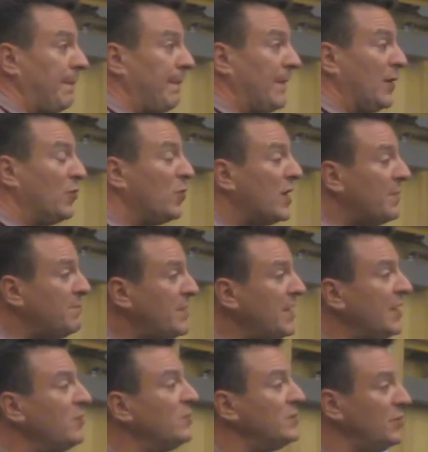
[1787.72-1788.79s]
Or when I'm
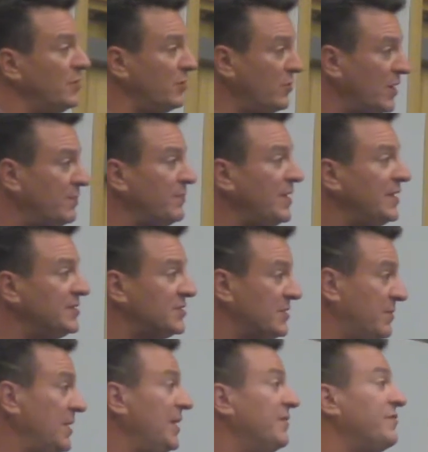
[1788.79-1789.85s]
meeting, you know, when I'm meeting
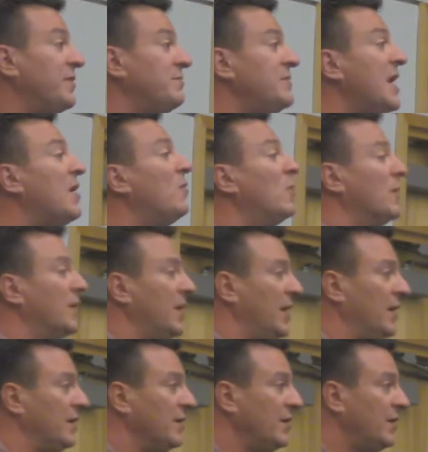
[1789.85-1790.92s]
somebody, if I'm
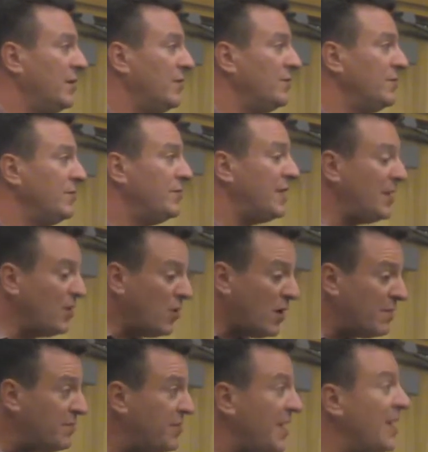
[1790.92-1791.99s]
networking, you know, they know
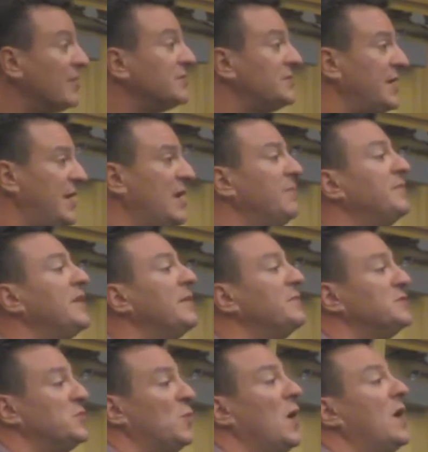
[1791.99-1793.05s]
I'm there to help them
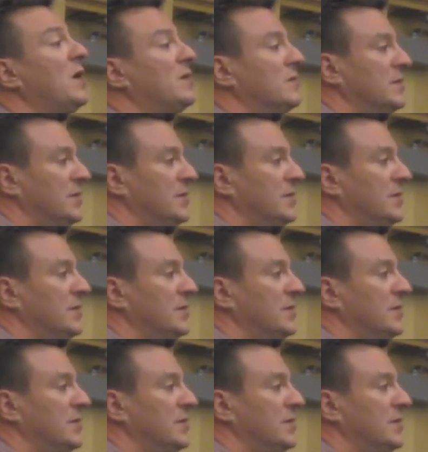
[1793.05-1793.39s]
as well.